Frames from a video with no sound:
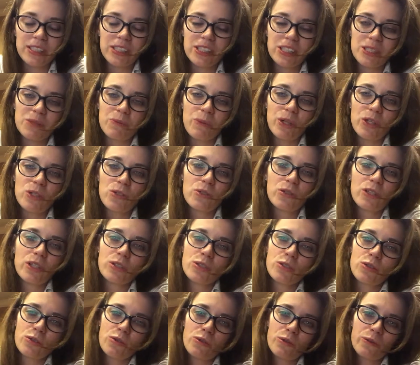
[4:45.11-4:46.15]
Just make sure
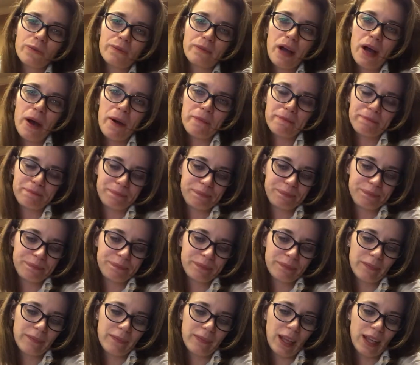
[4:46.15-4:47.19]
that you
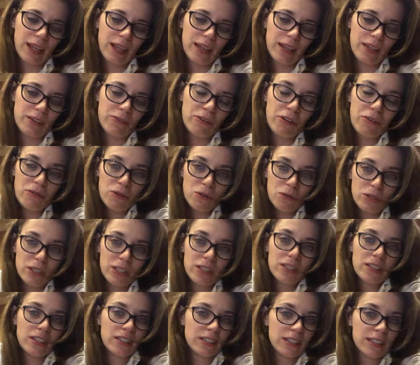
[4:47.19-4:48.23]
review the
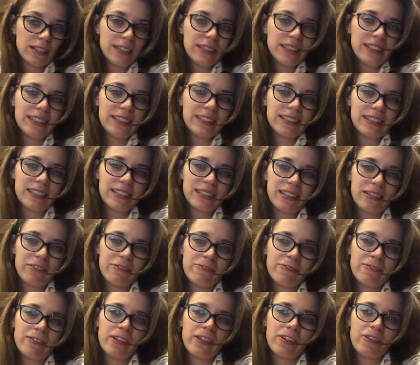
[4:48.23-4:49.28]
statistics
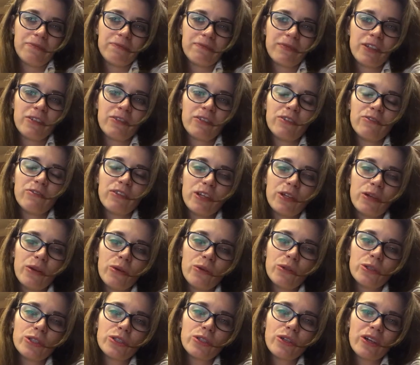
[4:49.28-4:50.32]
if the
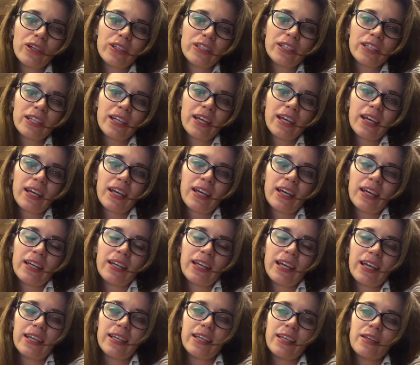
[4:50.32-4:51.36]
video is not
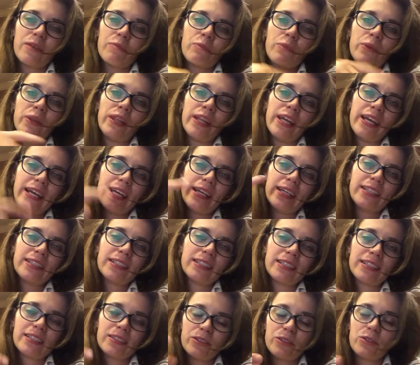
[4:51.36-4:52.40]
getting played,
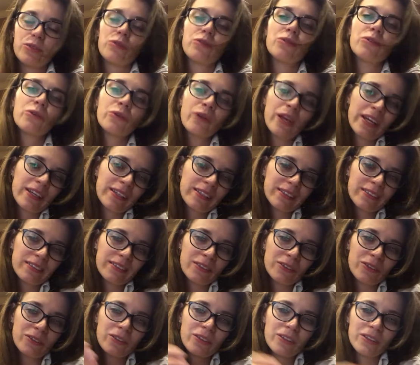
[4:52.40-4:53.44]
because you
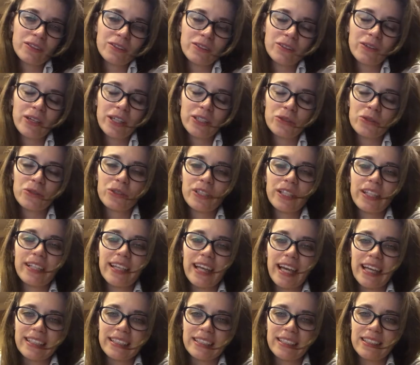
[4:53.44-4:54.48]
get to see
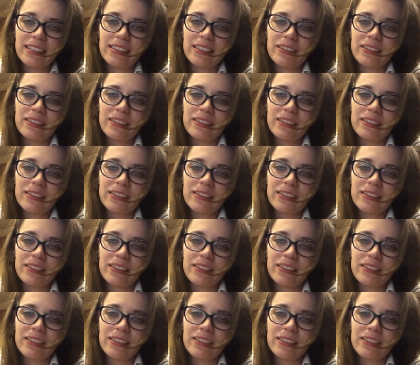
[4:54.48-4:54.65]
that